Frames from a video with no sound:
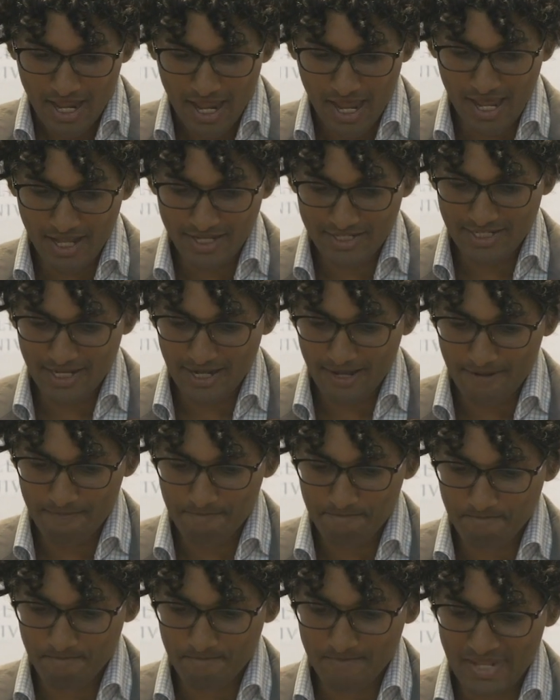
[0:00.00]

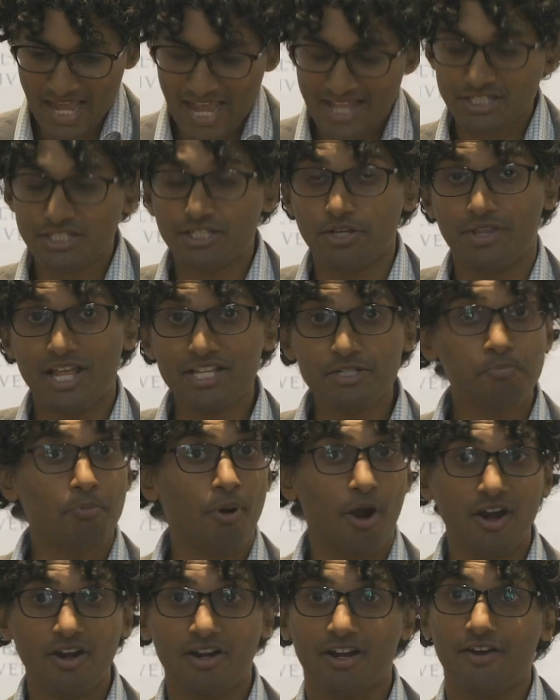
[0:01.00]
And so that's
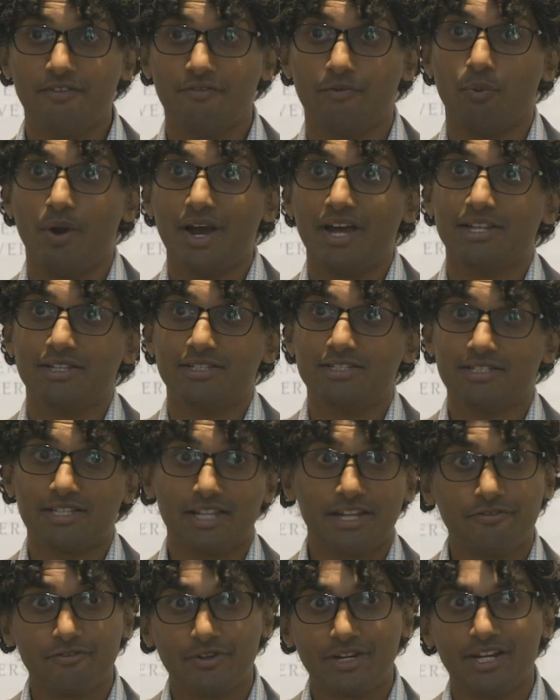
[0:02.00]
part of what
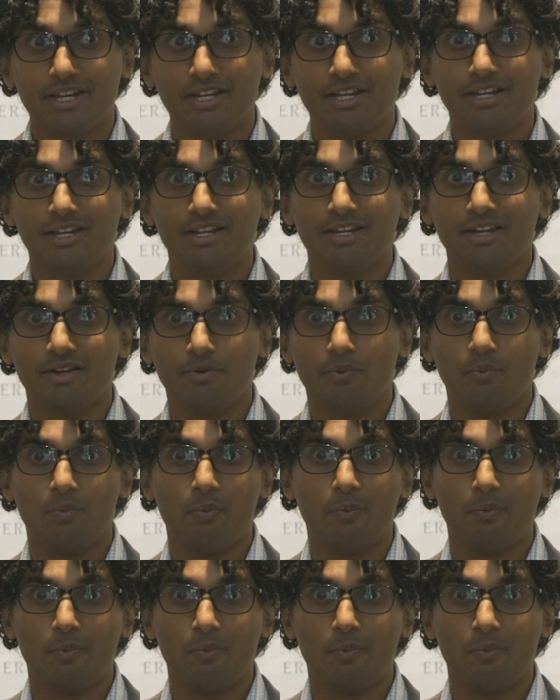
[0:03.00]
slavery